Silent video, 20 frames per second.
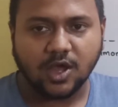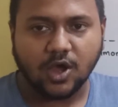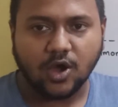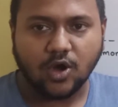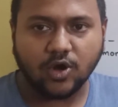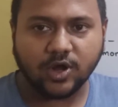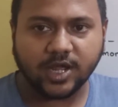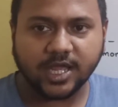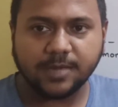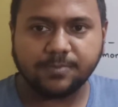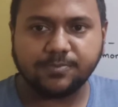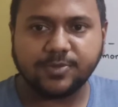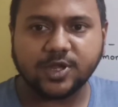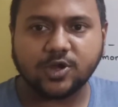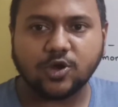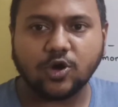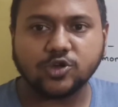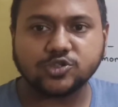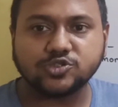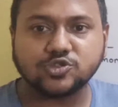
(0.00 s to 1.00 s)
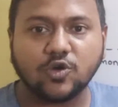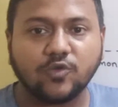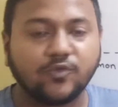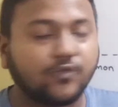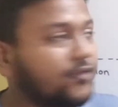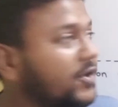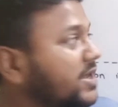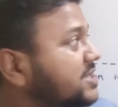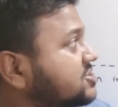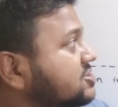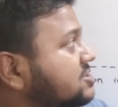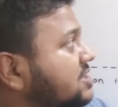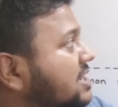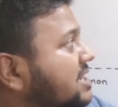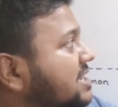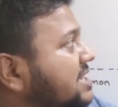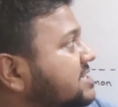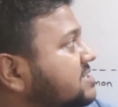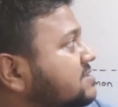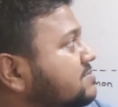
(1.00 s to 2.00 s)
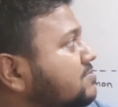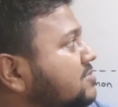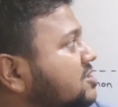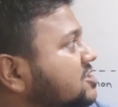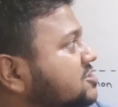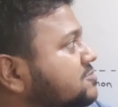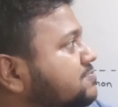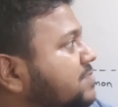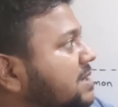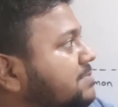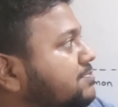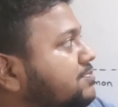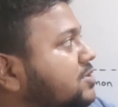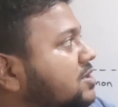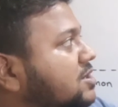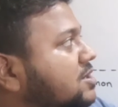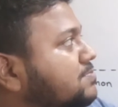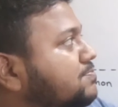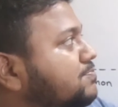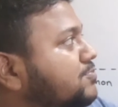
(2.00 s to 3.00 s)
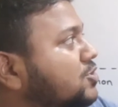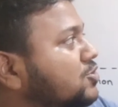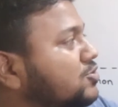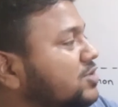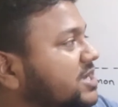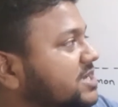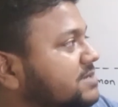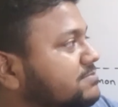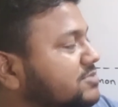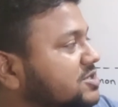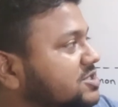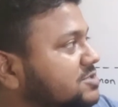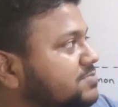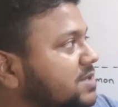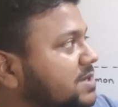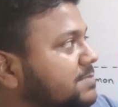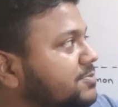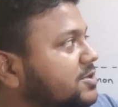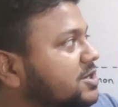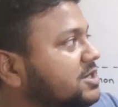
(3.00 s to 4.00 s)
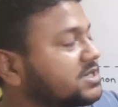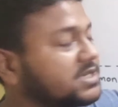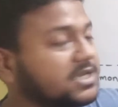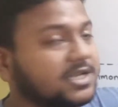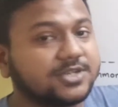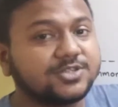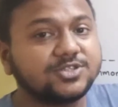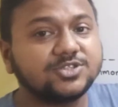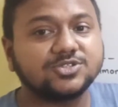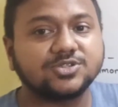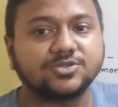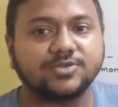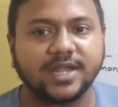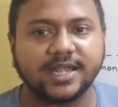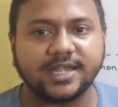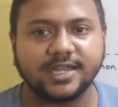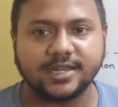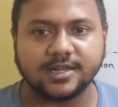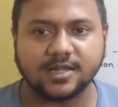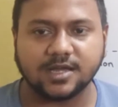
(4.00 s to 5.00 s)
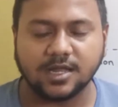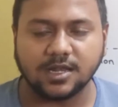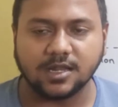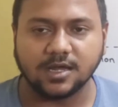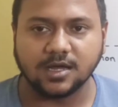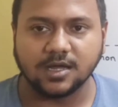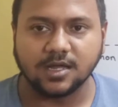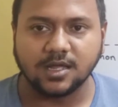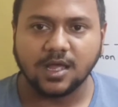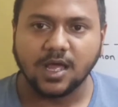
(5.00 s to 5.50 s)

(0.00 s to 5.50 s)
Okay, because of which the litmus paper, blue litmus paper, turns red in color.